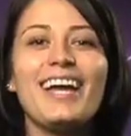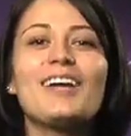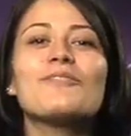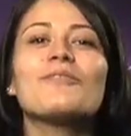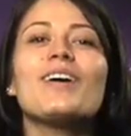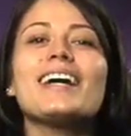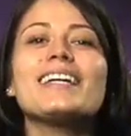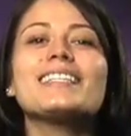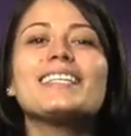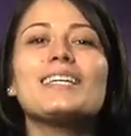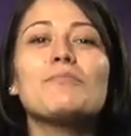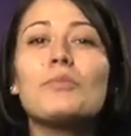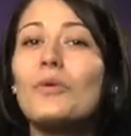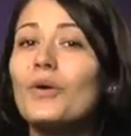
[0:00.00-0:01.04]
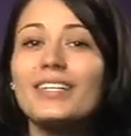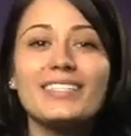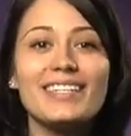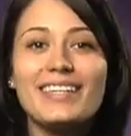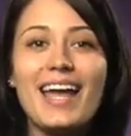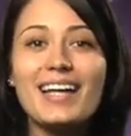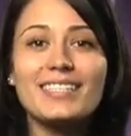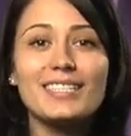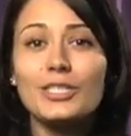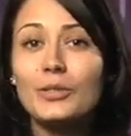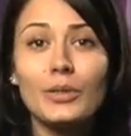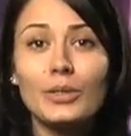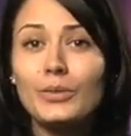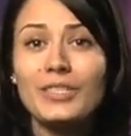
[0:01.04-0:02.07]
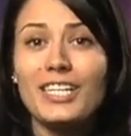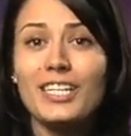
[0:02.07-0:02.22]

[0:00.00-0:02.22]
And why is it important to NASA to include